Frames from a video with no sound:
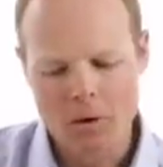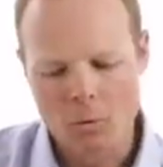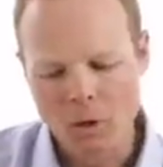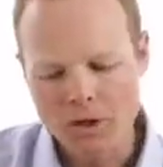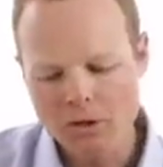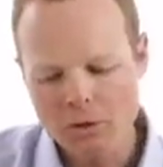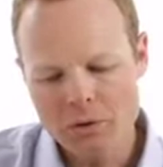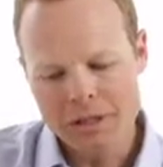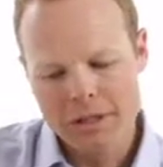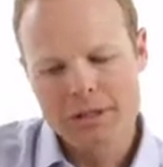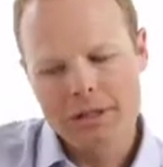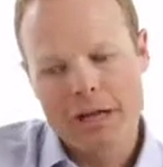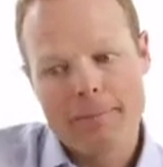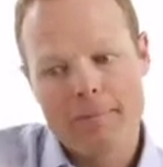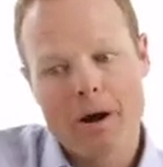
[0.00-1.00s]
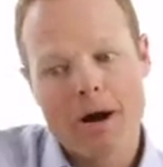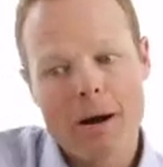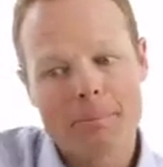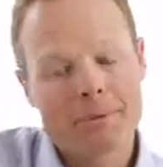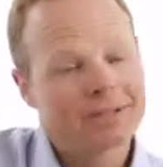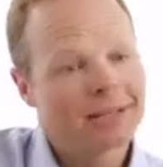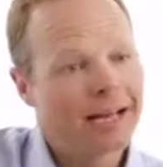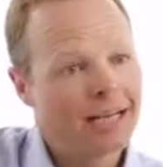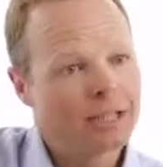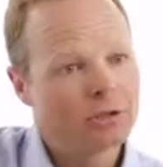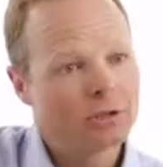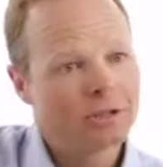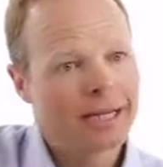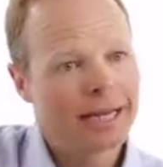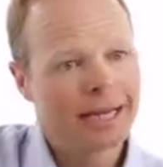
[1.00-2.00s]
Once you can climb up as high as
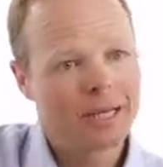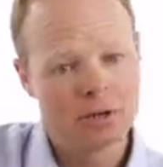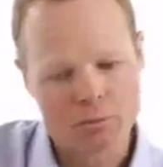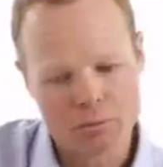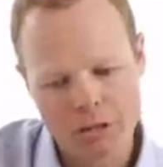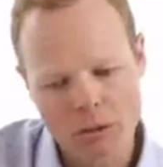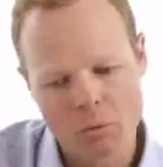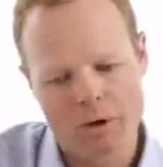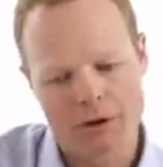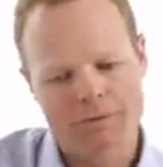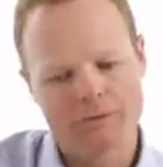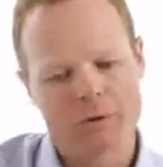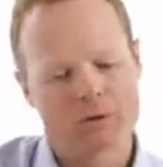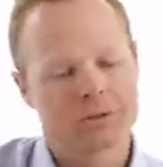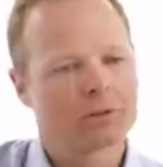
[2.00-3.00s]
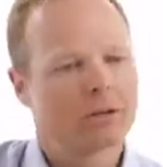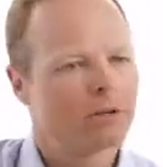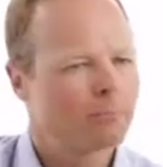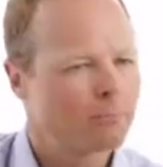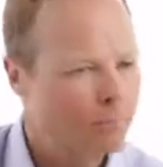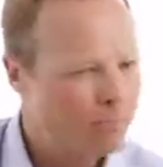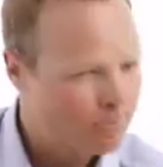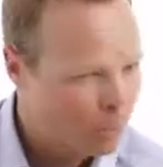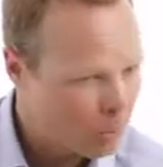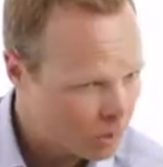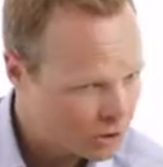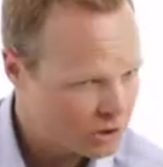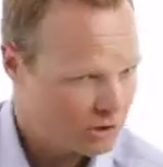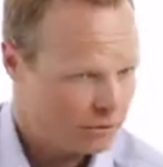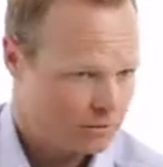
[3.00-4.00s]
you can, you really want to focus on the
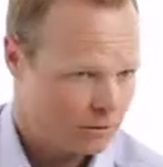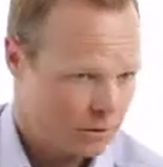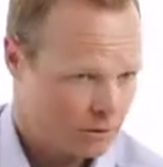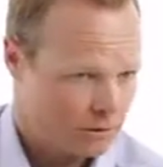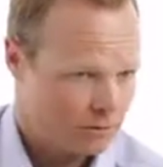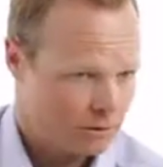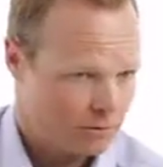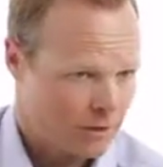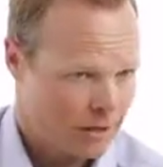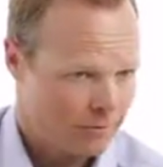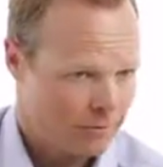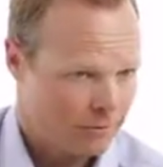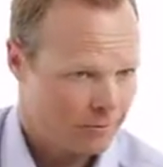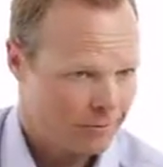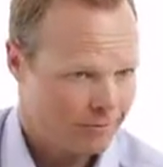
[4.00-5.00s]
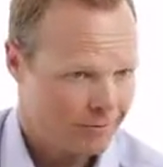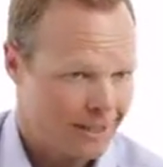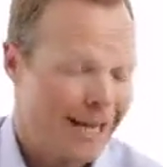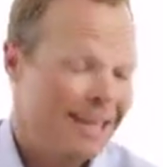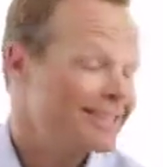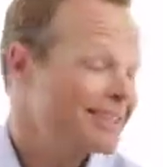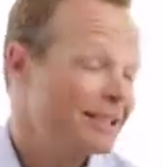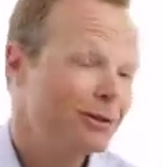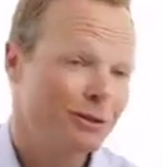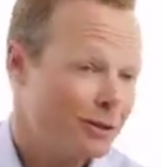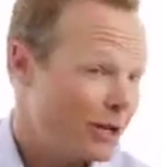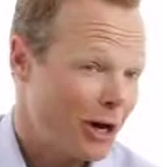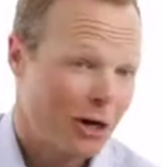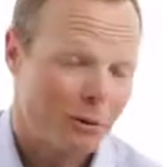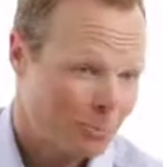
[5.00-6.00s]
proportion of recurring revenue. The ideal is
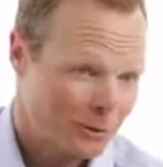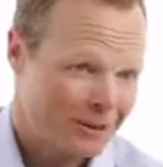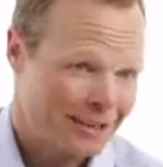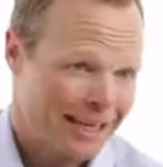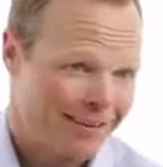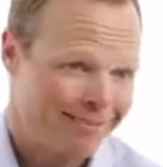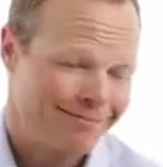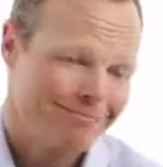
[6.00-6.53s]
100%.